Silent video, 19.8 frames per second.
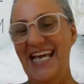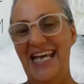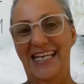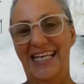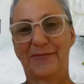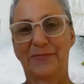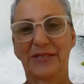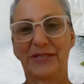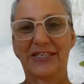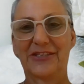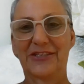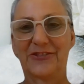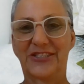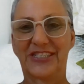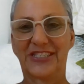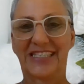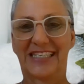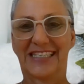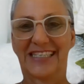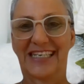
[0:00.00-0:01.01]
and it'd be
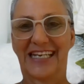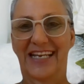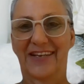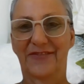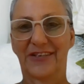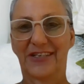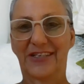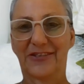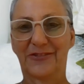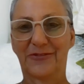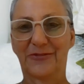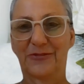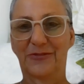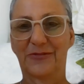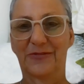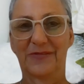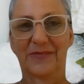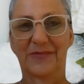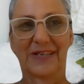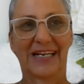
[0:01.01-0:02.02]
interesting to have a
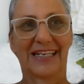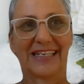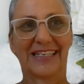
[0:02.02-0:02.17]
little